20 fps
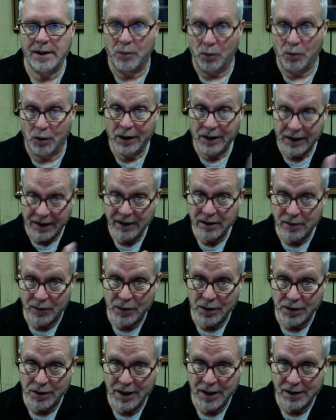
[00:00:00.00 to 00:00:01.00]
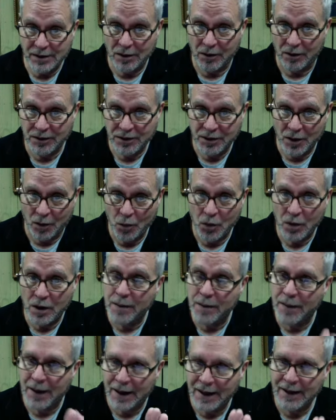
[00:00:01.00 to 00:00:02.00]
and we're going to get to 1 Thessalonians, don't worry,
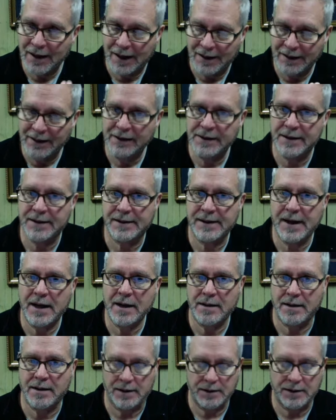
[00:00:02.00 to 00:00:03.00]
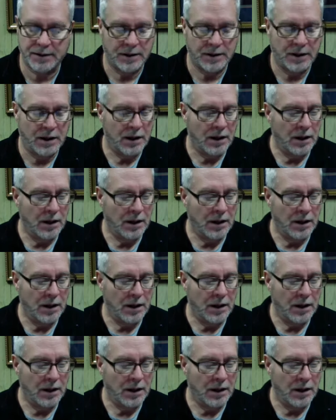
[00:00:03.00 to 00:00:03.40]
but I need to say this.